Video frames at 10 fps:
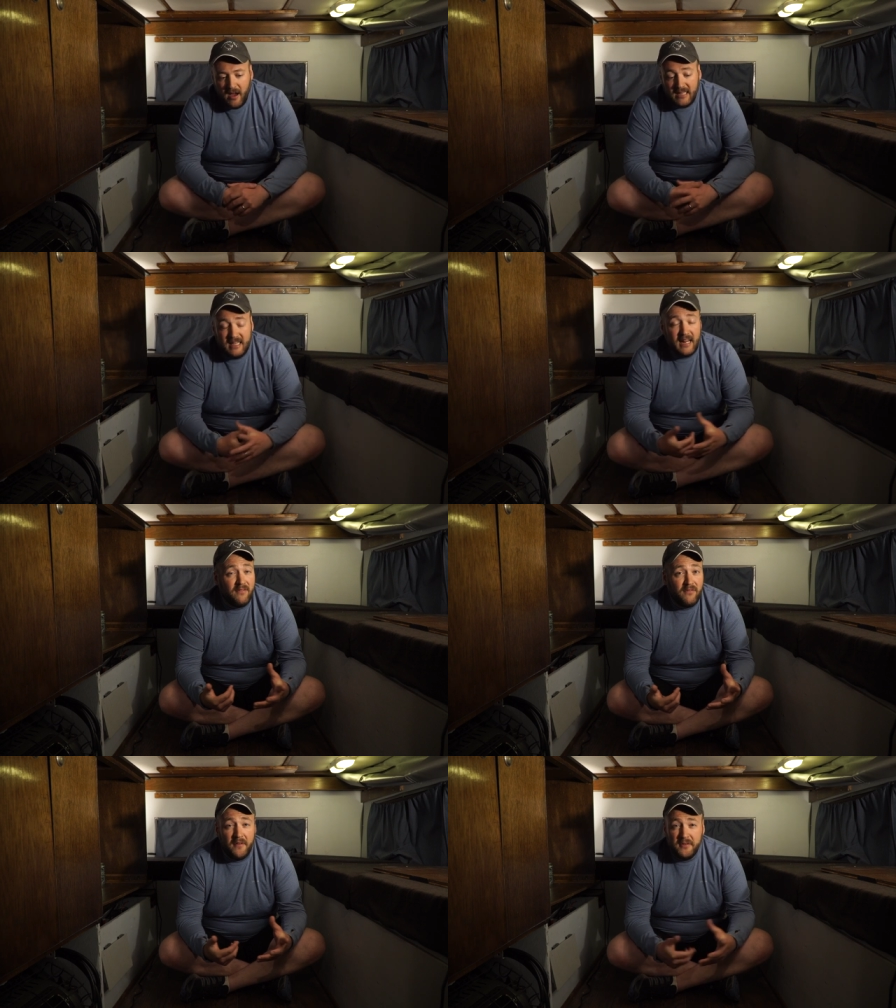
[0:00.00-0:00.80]
I did
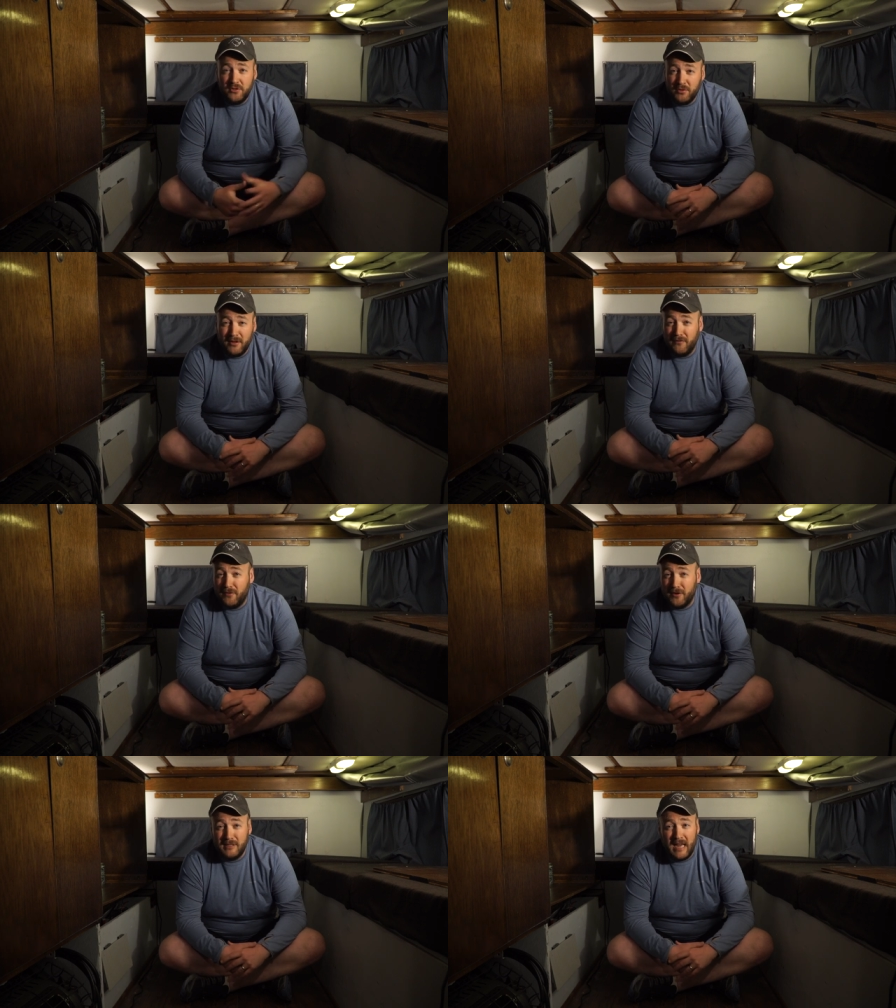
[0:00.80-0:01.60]
have fun. This was one of the
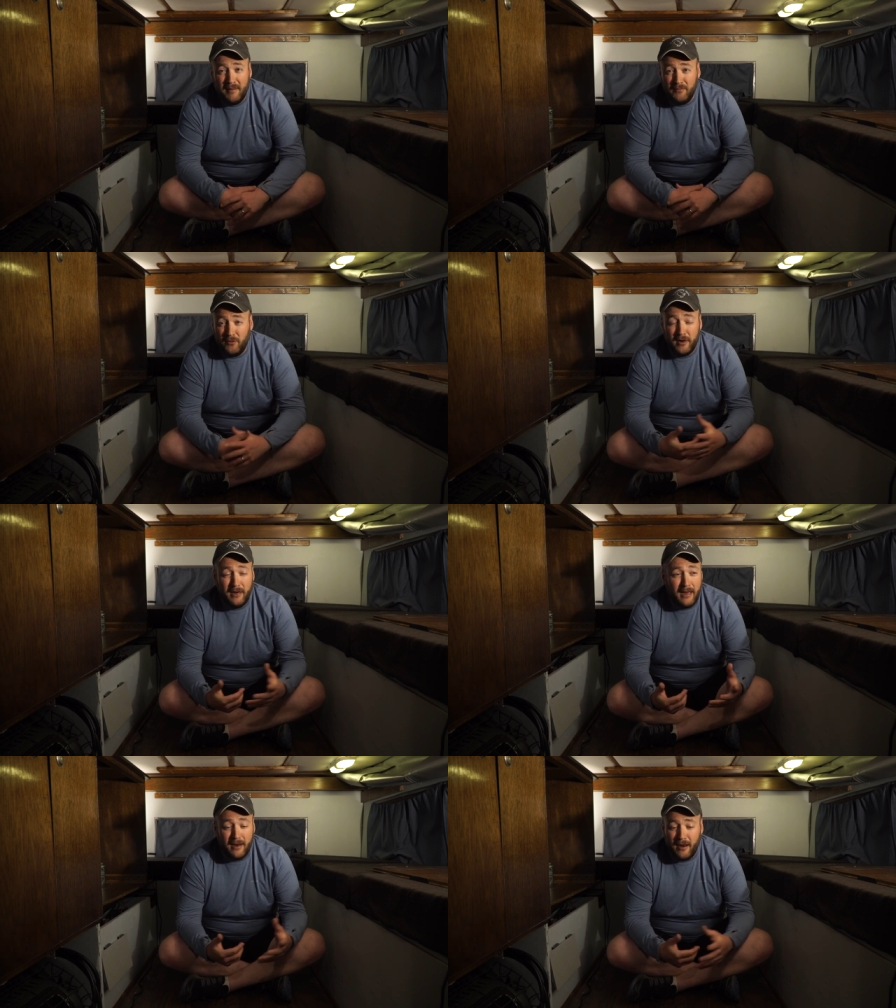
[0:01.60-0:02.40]
first time
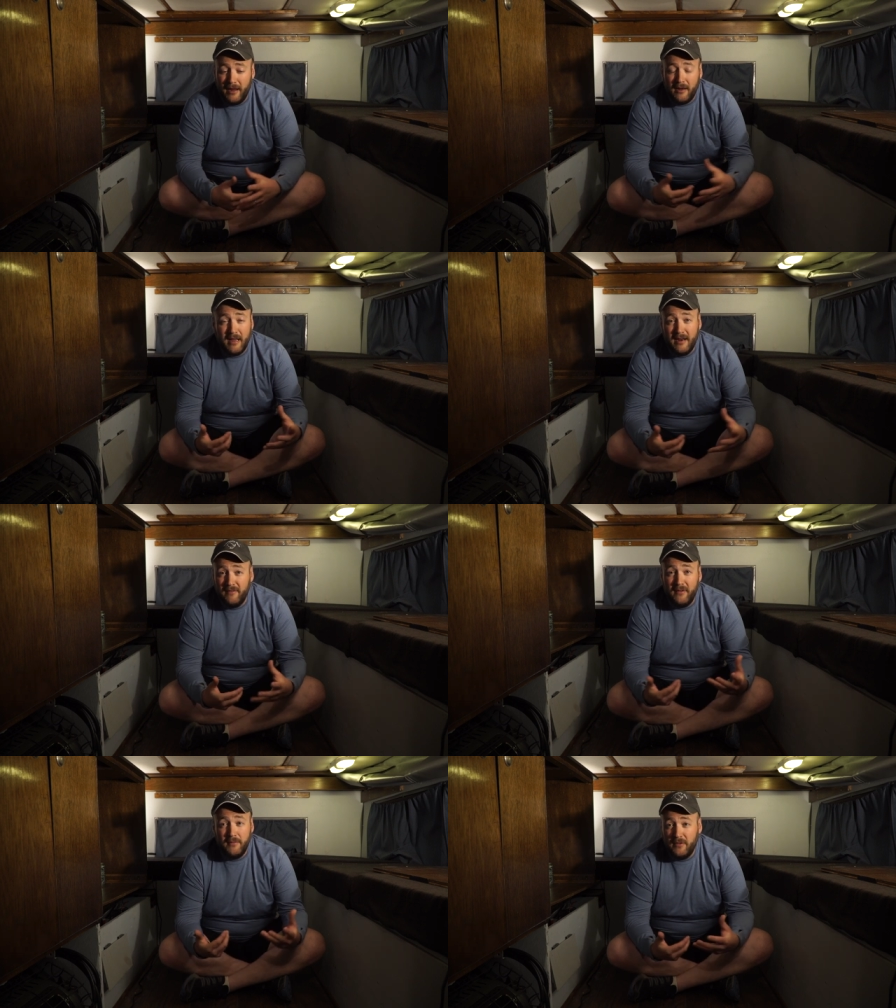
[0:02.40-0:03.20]
working on like kind
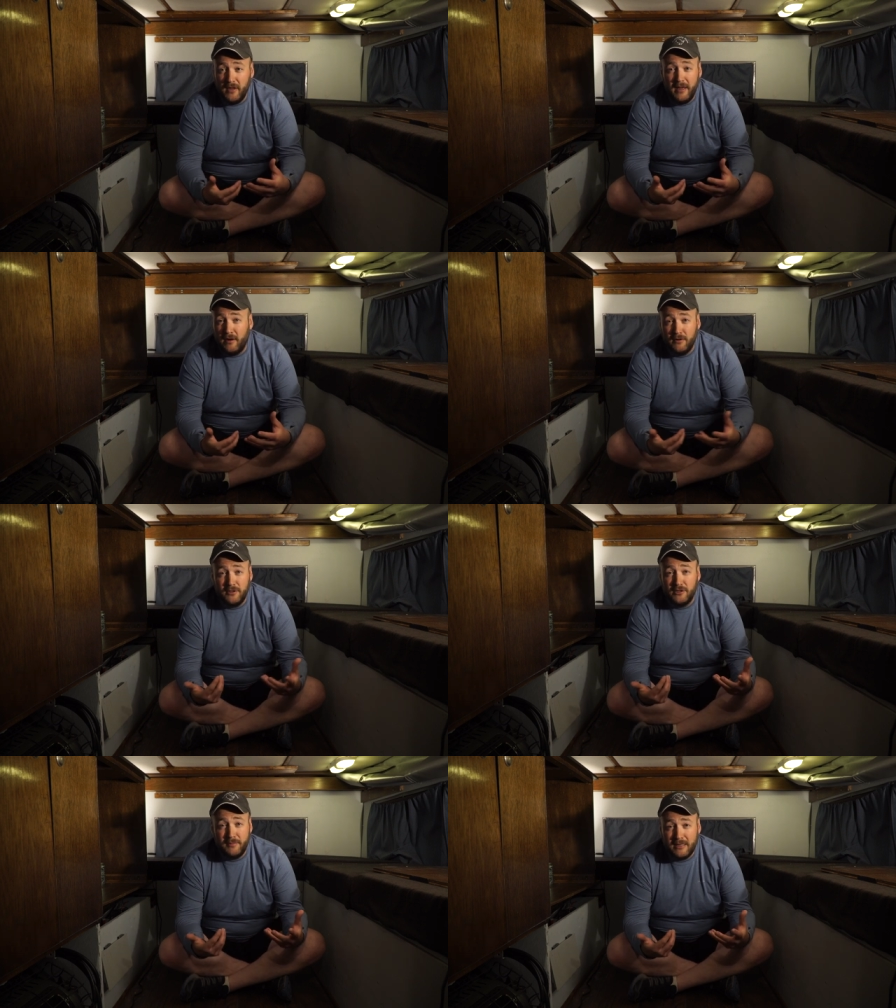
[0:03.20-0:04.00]
of the inner
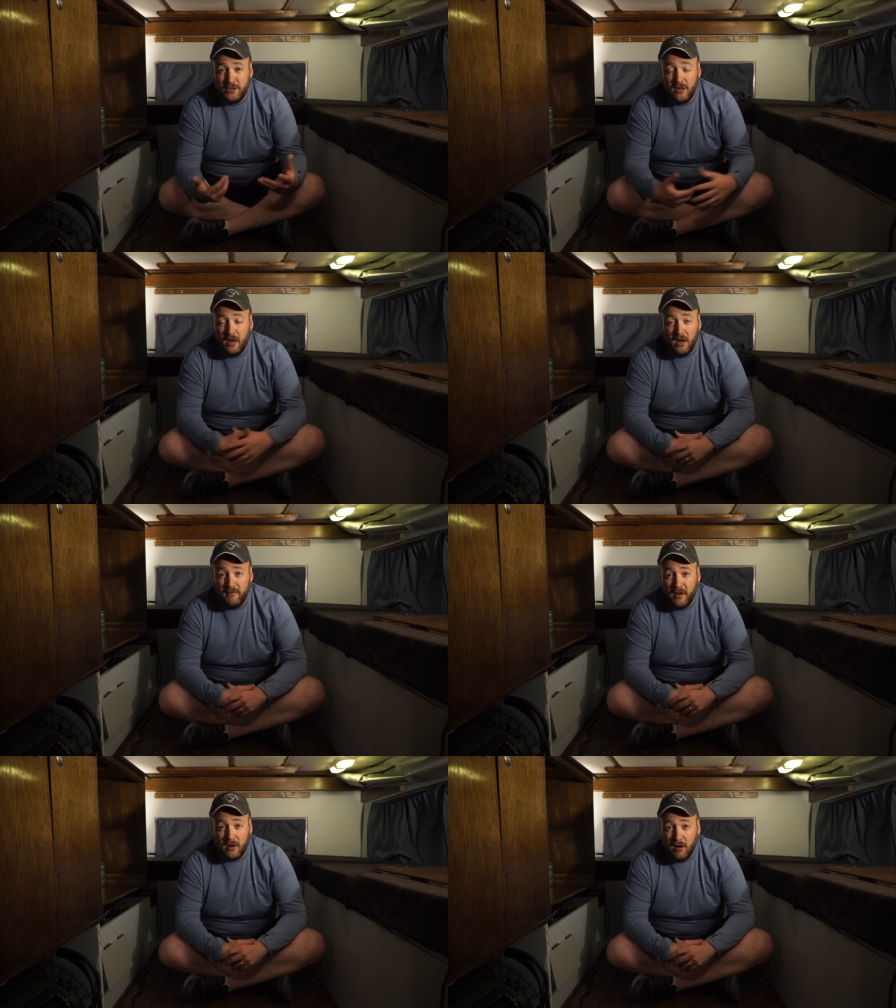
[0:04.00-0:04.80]
suspension
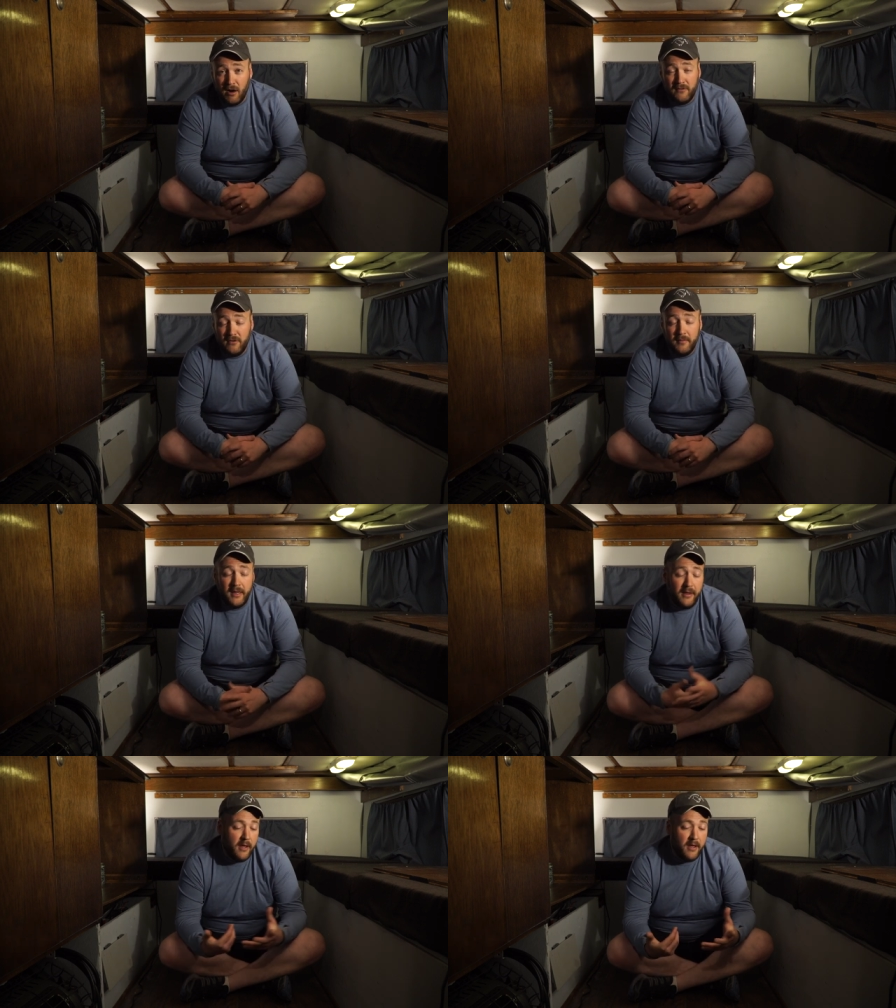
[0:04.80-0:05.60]
of a car for
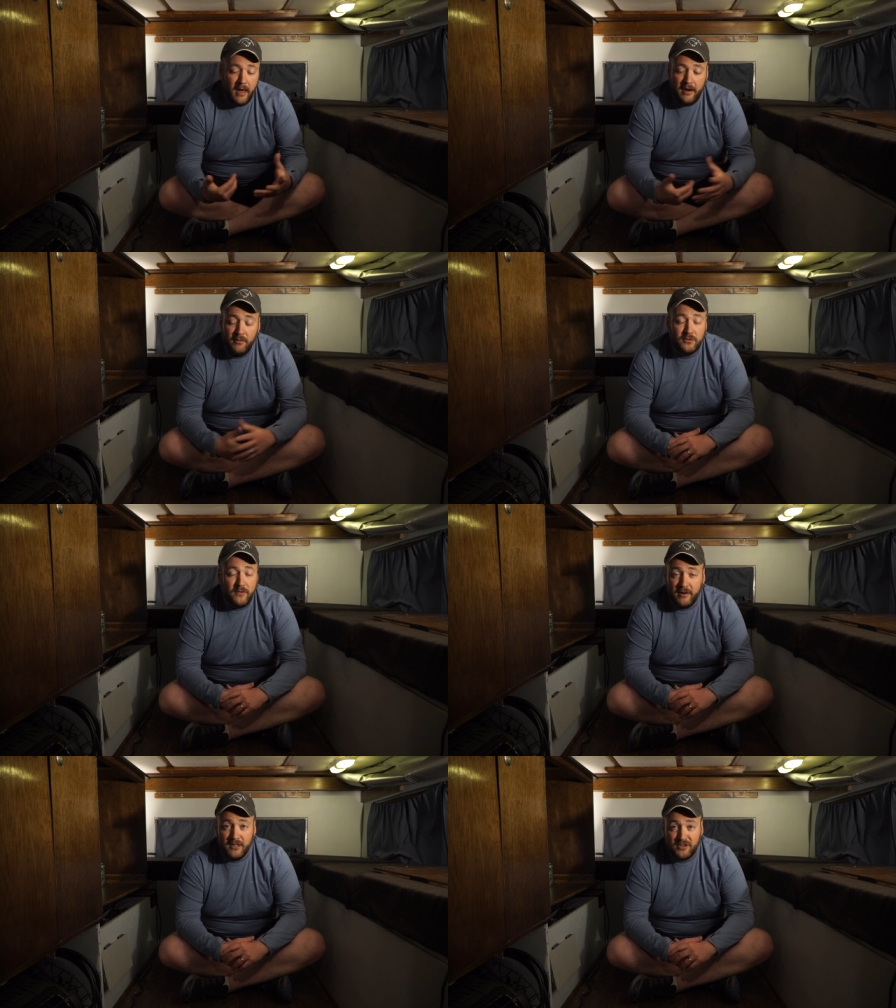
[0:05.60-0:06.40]
me and it was
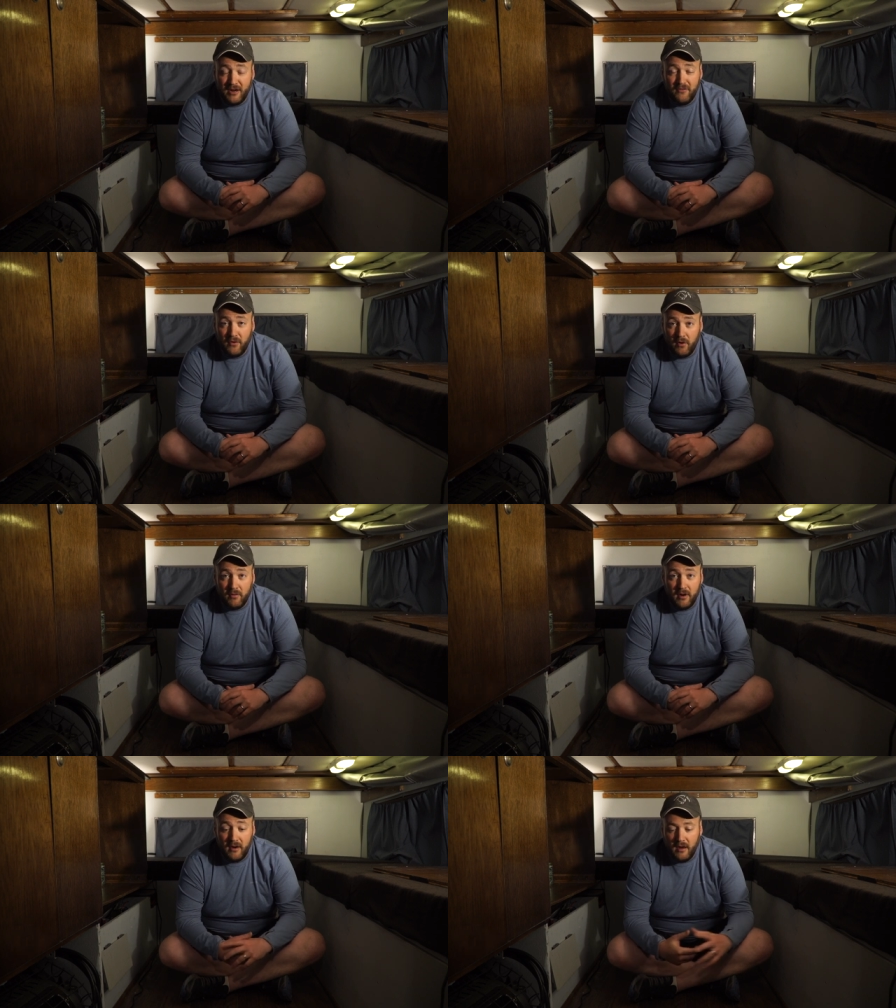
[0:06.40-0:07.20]
very
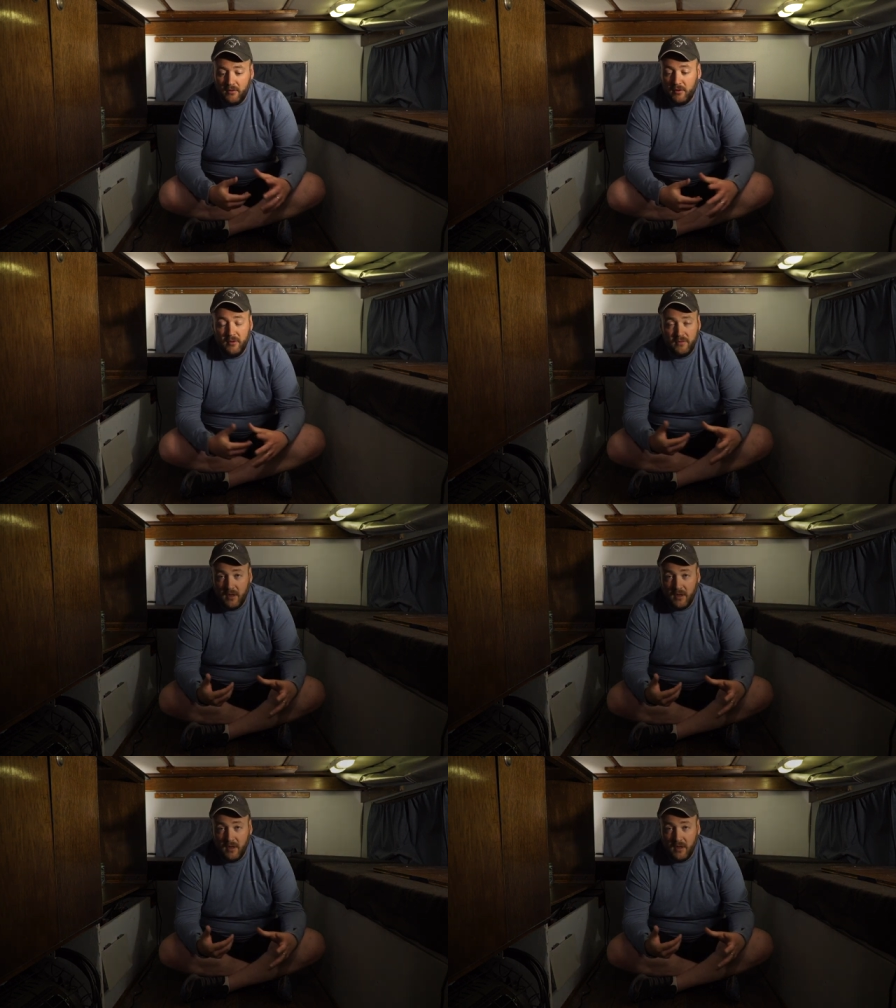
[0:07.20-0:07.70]
straightforward uh, remove